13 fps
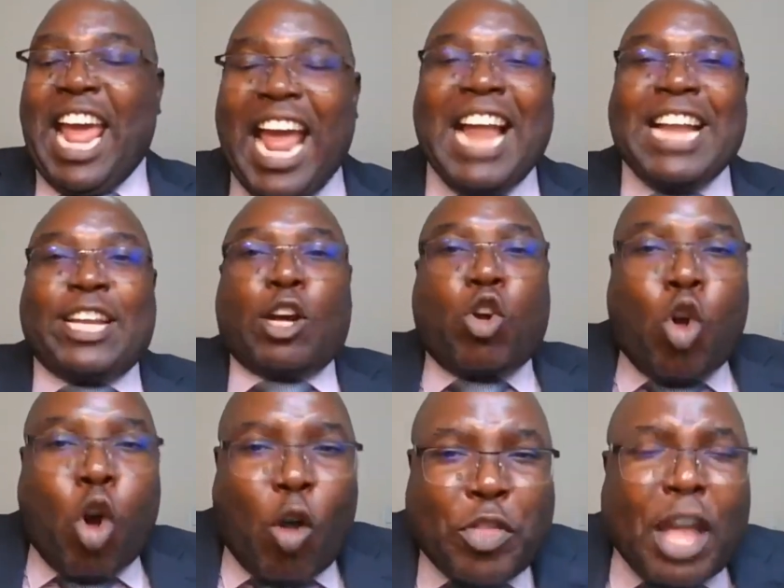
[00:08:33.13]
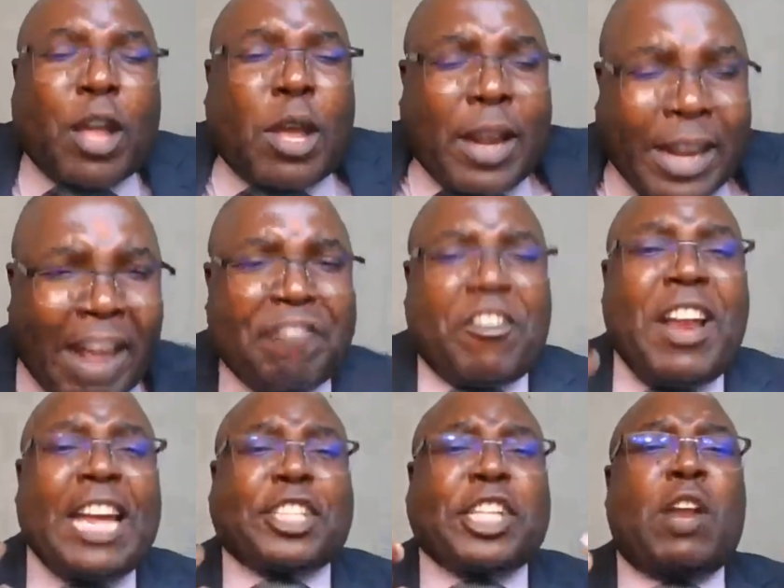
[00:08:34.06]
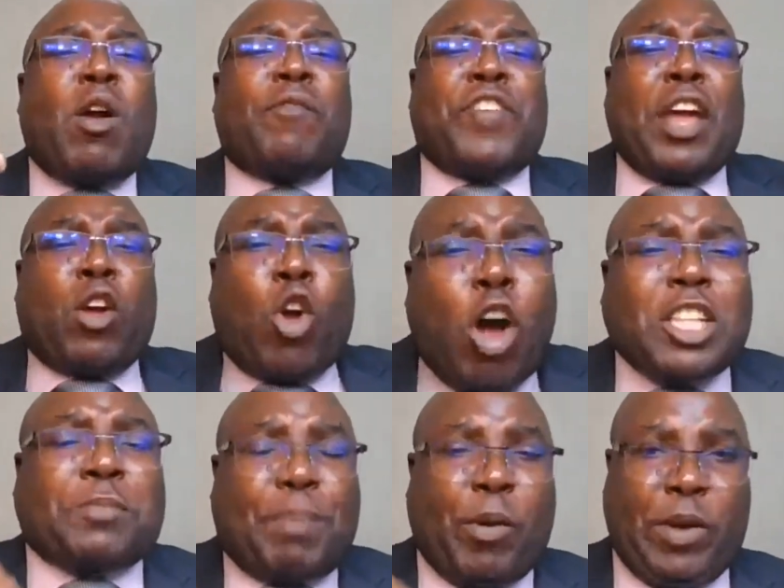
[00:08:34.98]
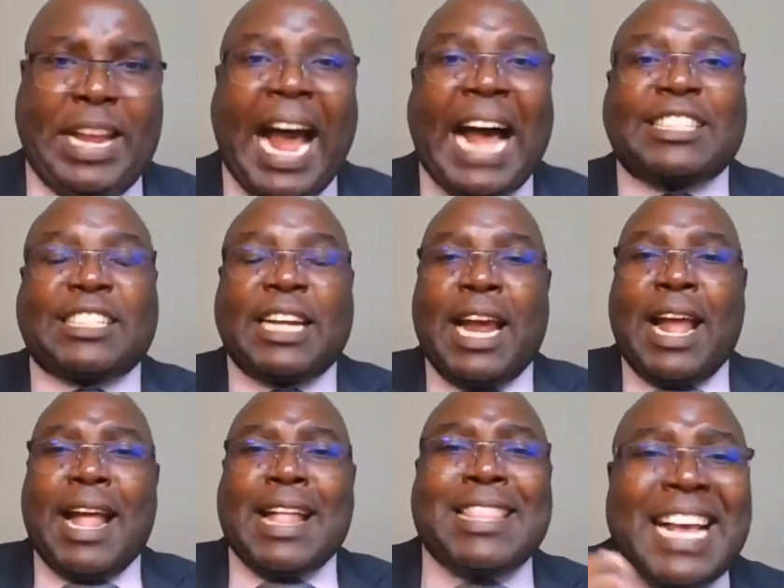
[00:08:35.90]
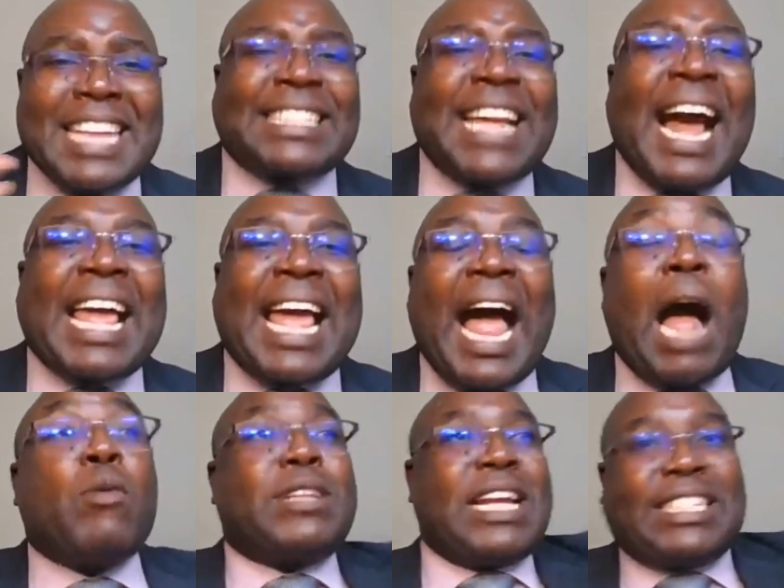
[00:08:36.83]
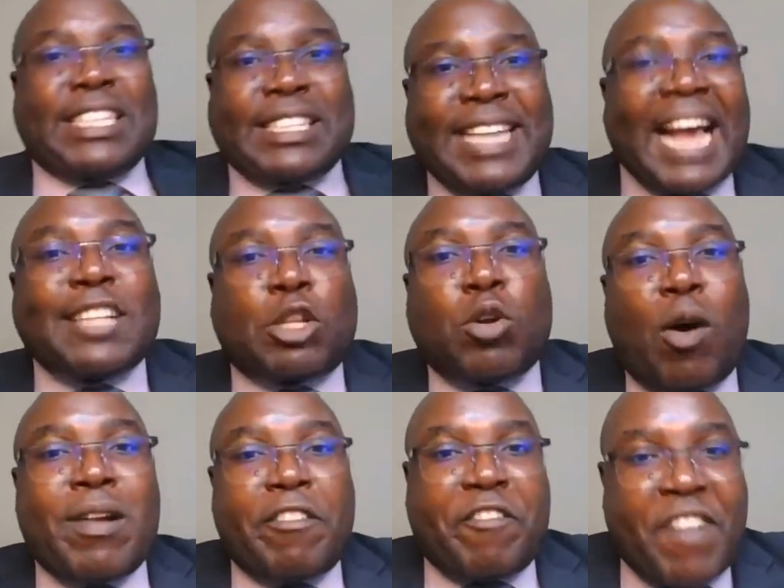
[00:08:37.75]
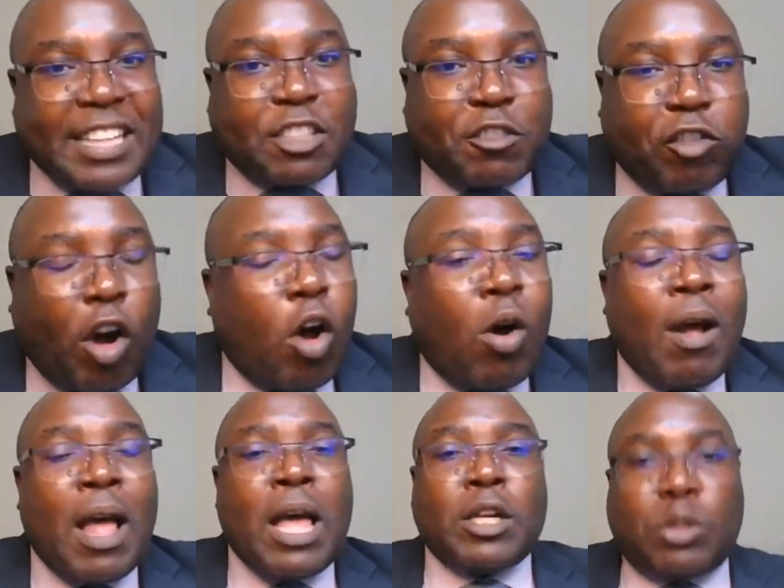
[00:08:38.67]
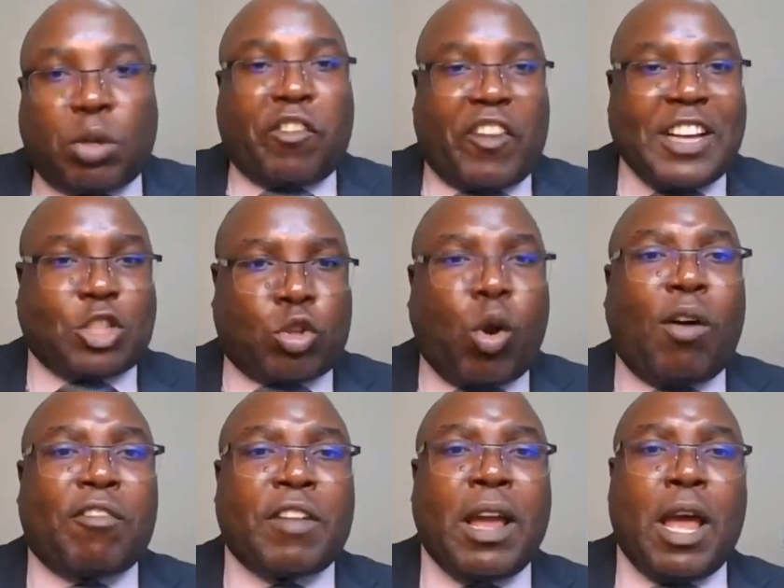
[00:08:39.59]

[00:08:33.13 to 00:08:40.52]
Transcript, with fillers: and the, the revelation of the gospel in us. This account, it starts on verse 4 to verse 12.